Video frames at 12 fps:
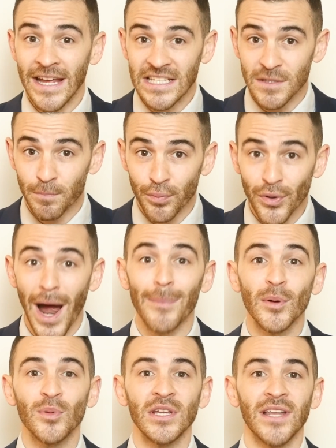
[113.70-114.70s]
it's
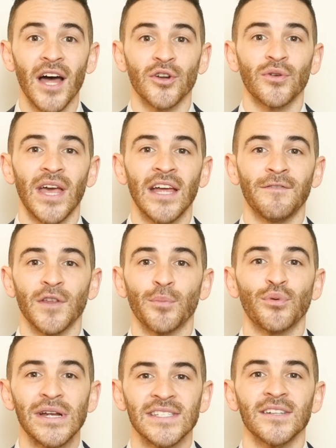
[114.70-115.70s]
probably not okay for the
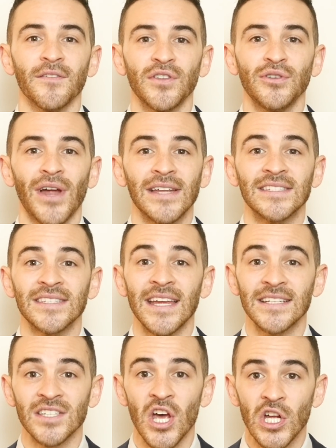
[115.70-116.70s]
President of the United
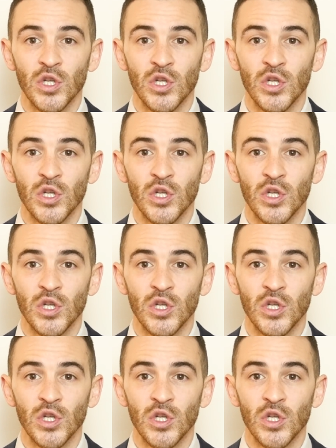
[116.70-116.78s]
States